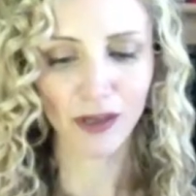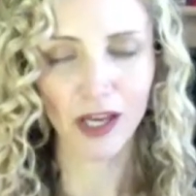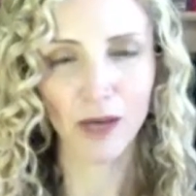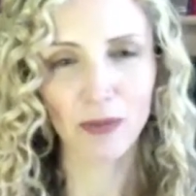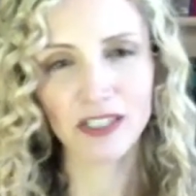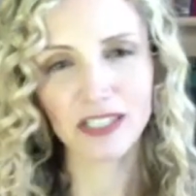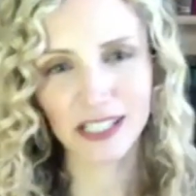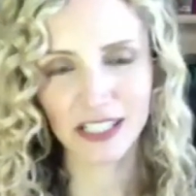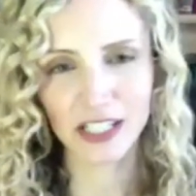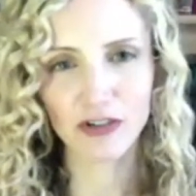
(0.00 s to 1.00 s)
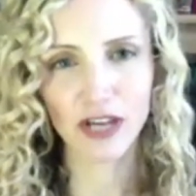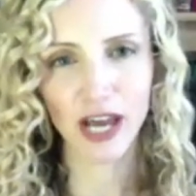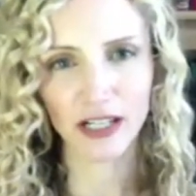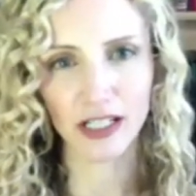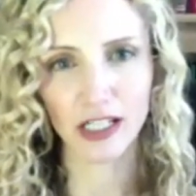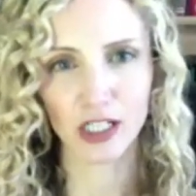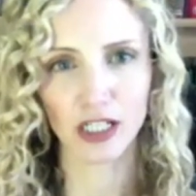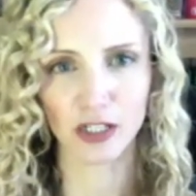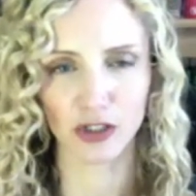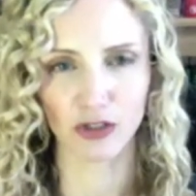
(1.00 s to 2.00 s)
because the consistory had initially
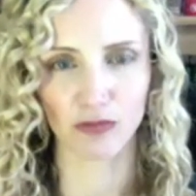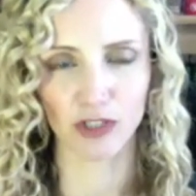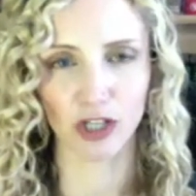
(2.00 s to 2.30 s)
assumed,